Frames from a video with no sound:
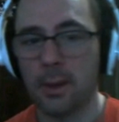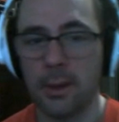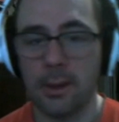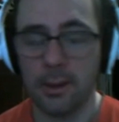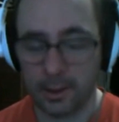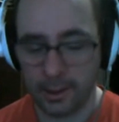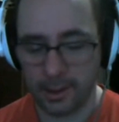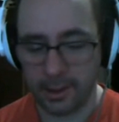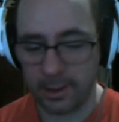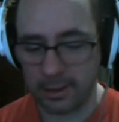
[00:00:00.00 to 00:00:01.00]

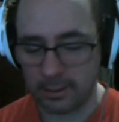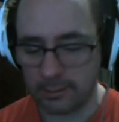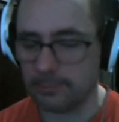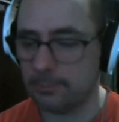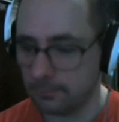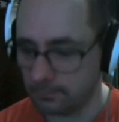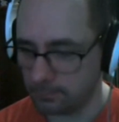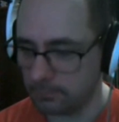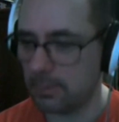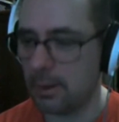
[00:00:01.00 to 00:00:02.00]
A
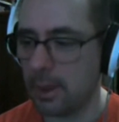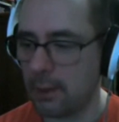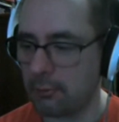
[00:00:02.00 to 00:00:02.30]
Yeah,